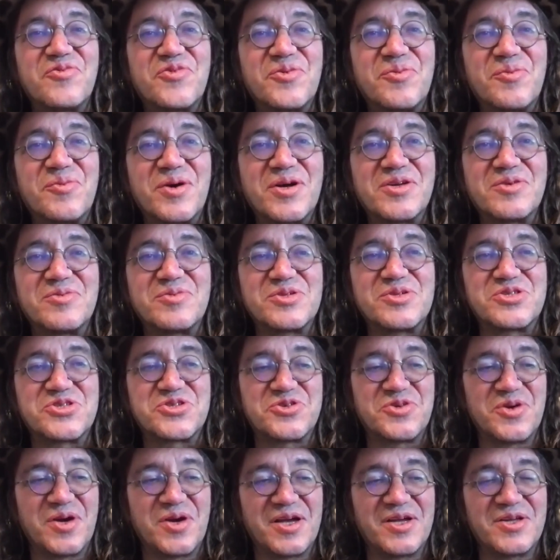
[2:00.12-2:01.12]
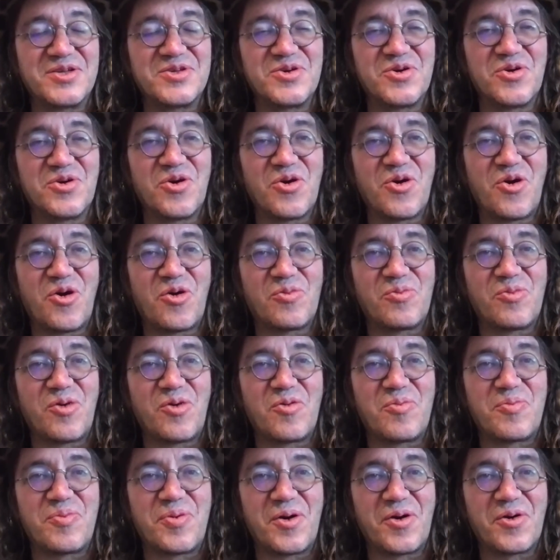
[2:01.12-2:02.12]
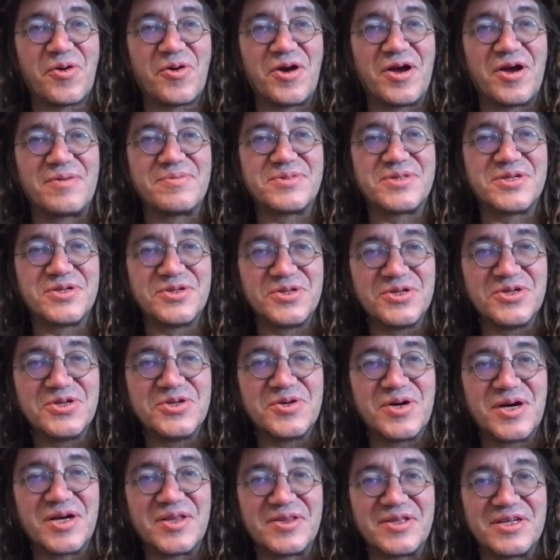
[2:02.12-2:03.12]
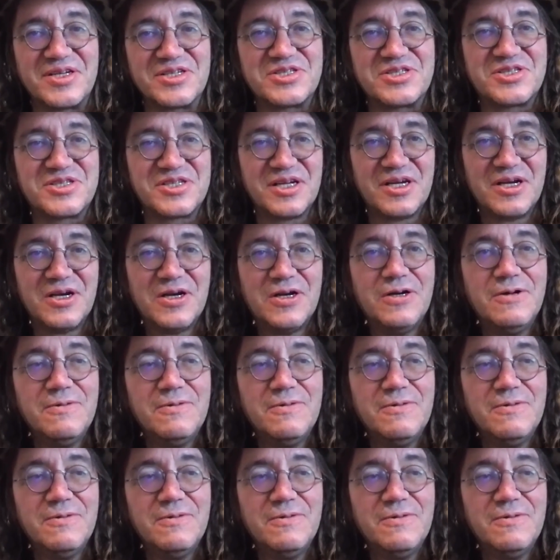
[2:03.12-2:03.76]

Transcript: from what it was trained or, or, or programmed to do. And this,